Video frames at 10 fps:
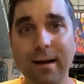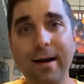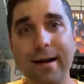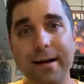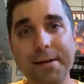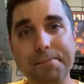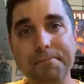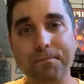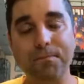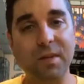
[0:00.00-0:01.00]

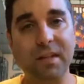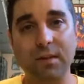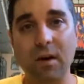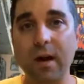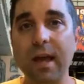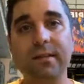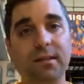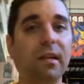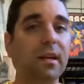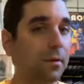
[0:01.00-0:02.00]
because of how
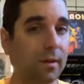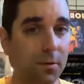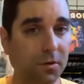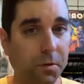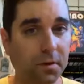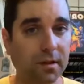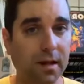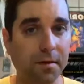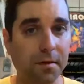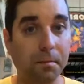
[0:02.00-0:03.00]
hastily everything was put
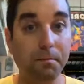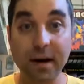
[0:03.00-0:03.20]
together.